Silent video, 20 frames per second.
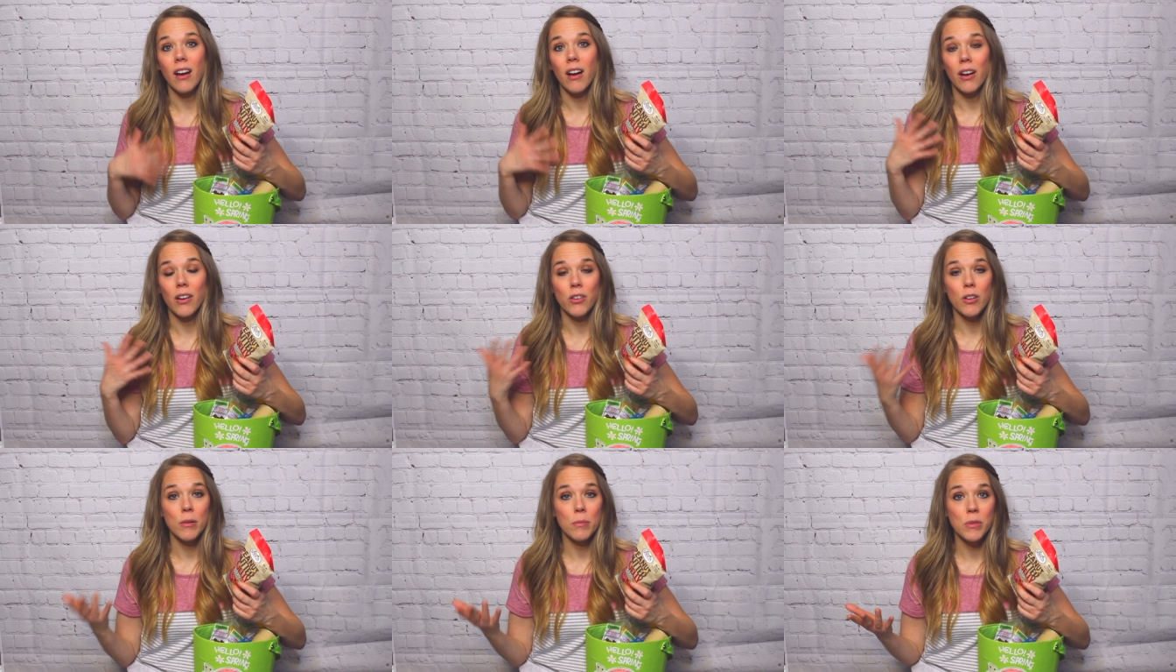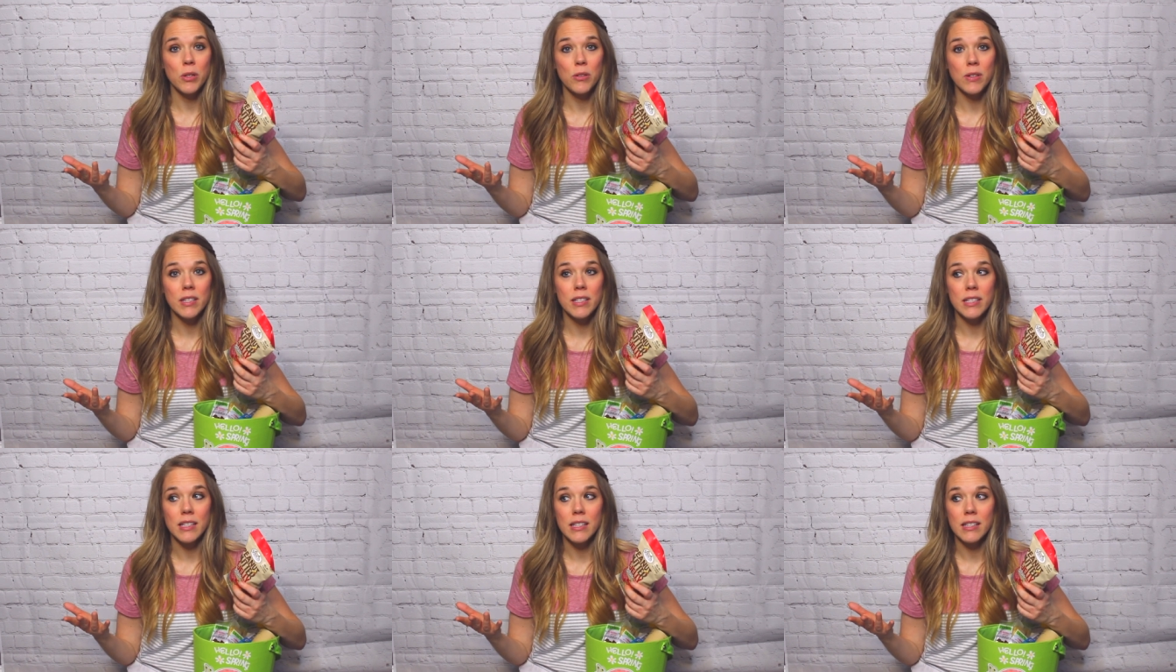autoimmune
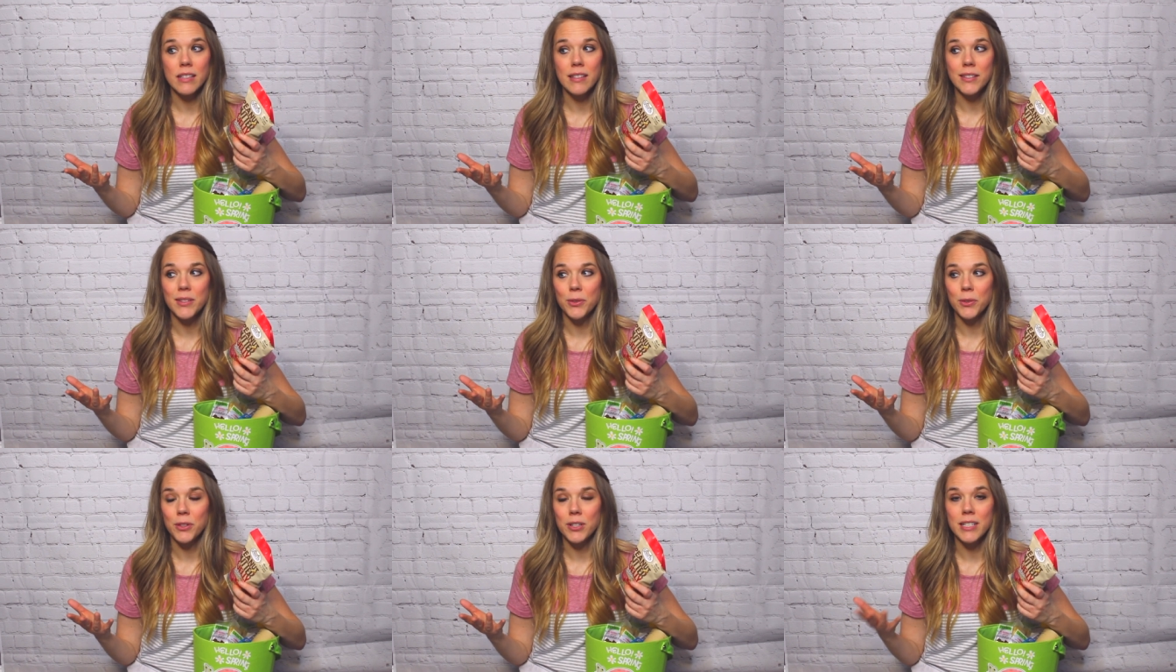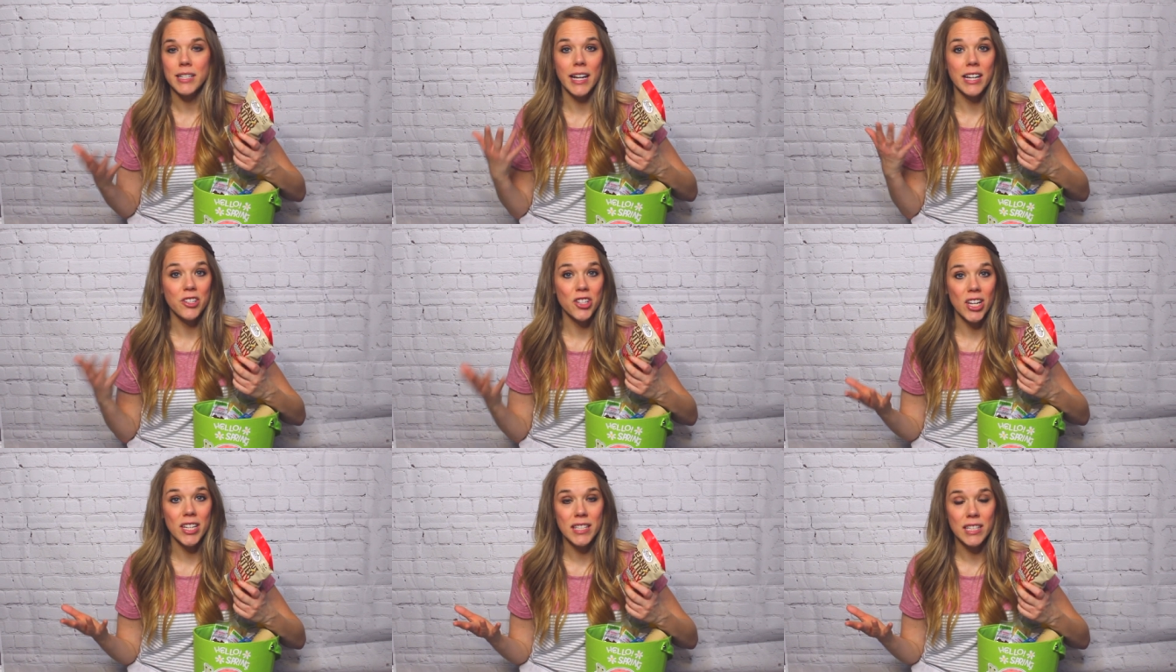disease or
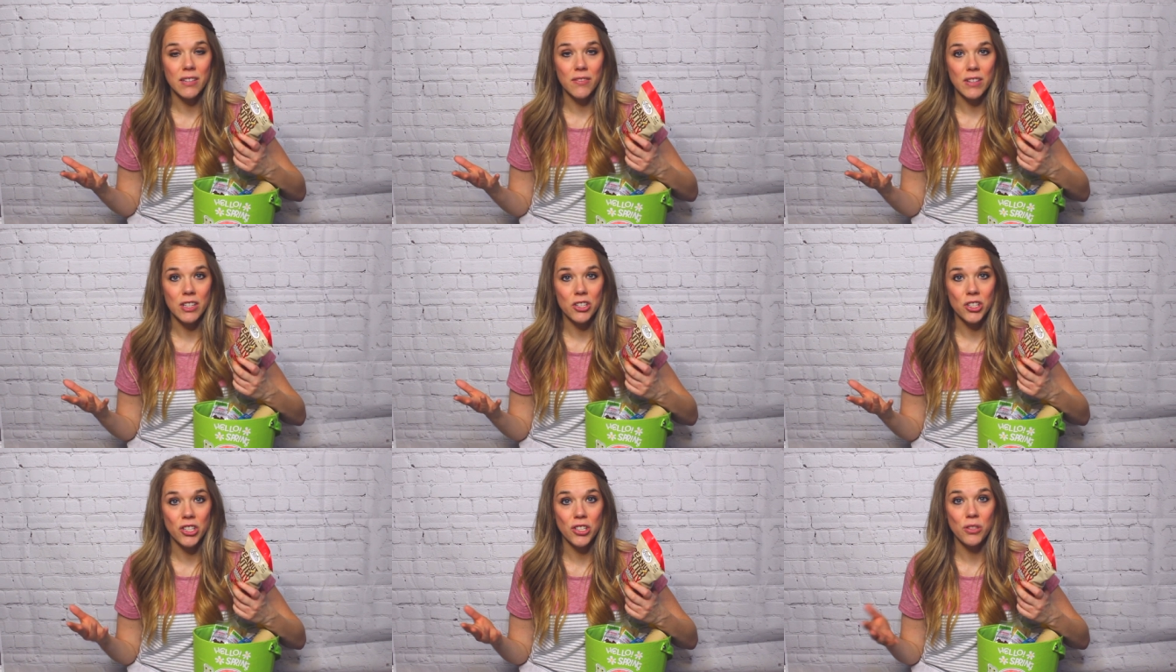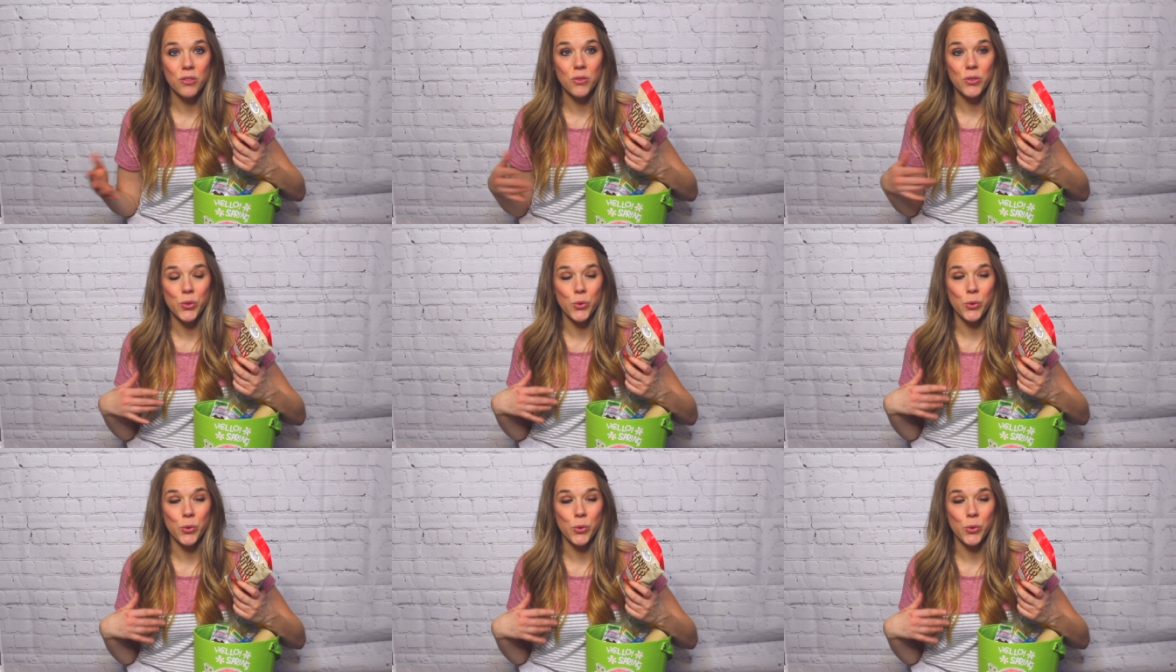digestive issues